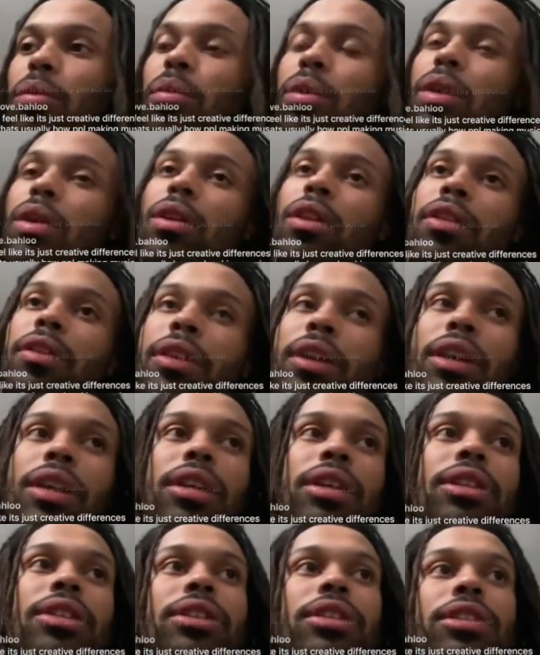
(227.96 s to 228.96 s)
Well, the
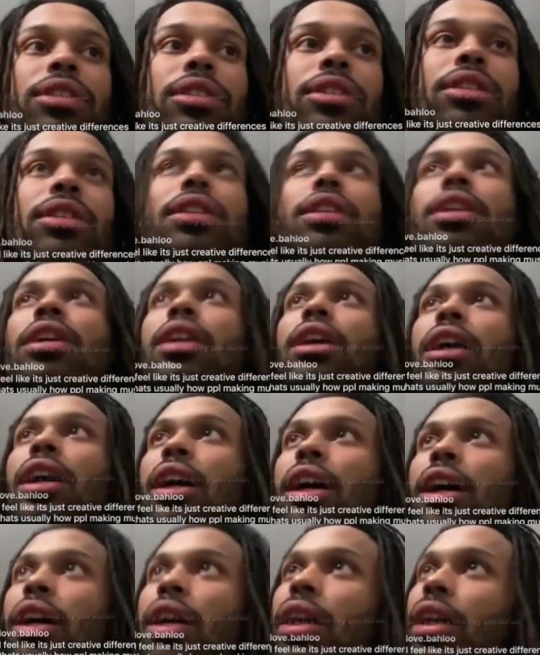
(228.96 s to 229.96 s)
thing is,
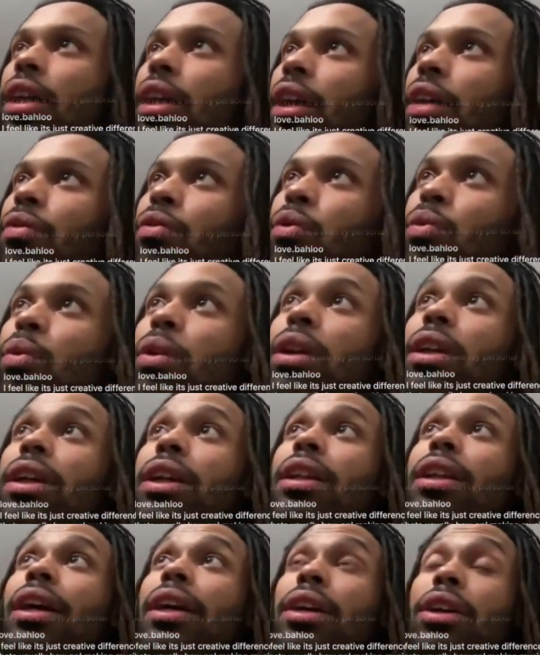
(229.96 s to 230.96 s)
if you want to
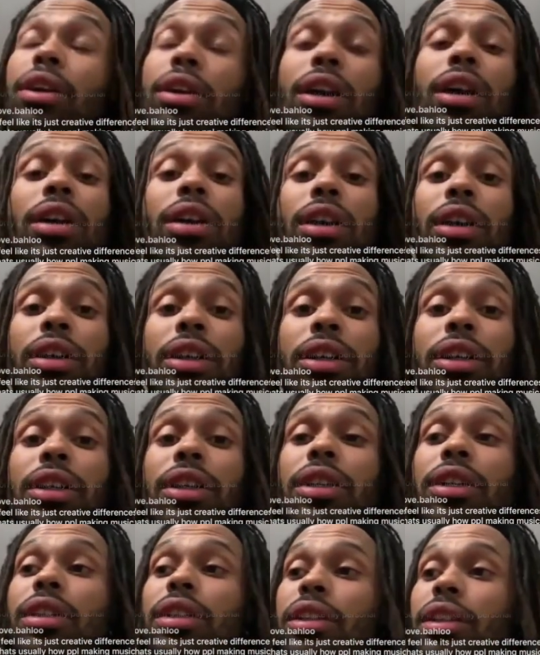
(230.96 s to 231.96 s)
get like a
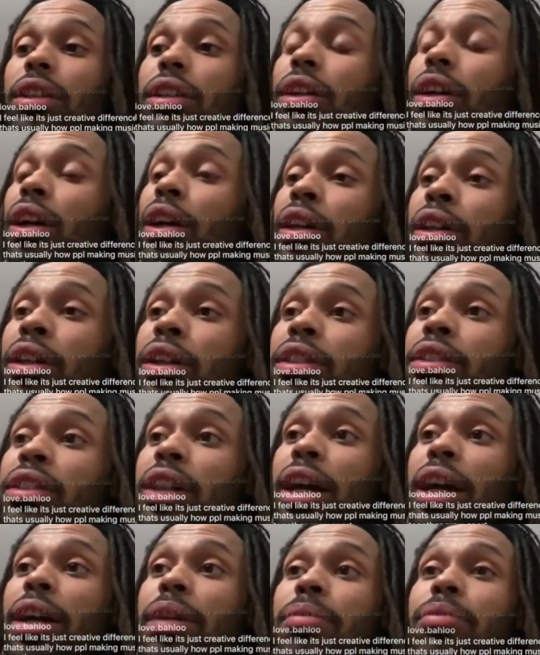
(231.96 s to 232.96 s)
good
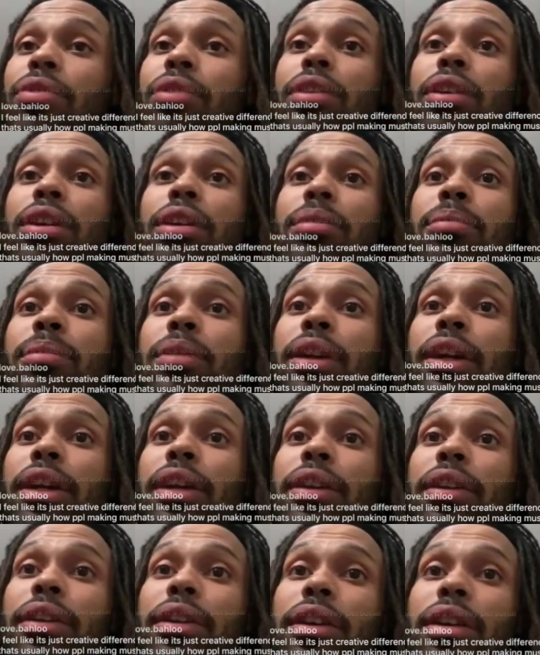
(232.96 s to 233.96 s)
time frame,
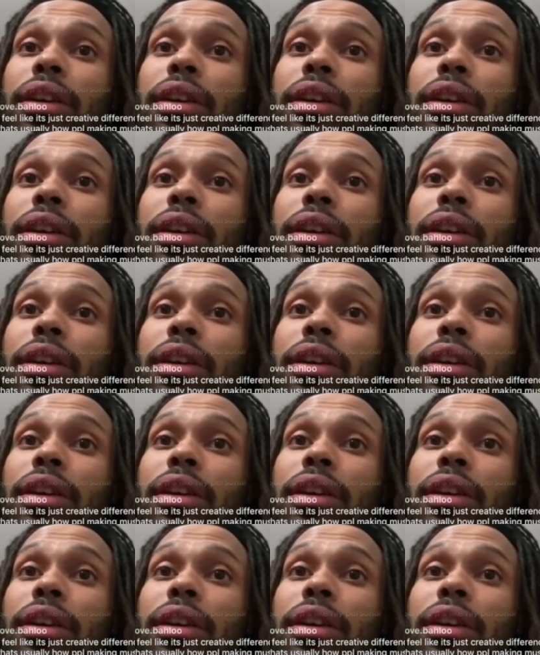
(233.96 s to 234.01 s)
like